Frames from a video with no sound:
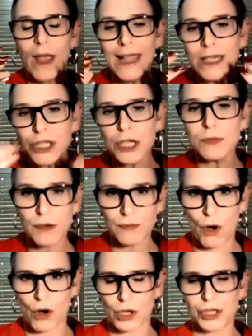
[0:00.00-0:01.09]
In terms
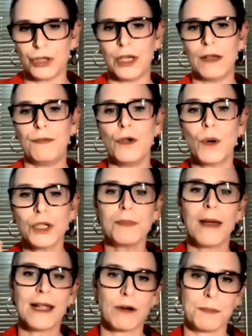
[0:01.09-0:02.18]
of AARTO, if you want
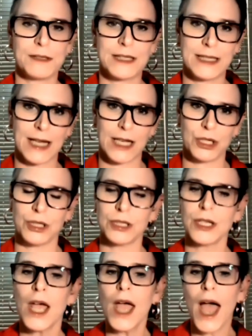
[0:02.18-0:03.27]
to make representations,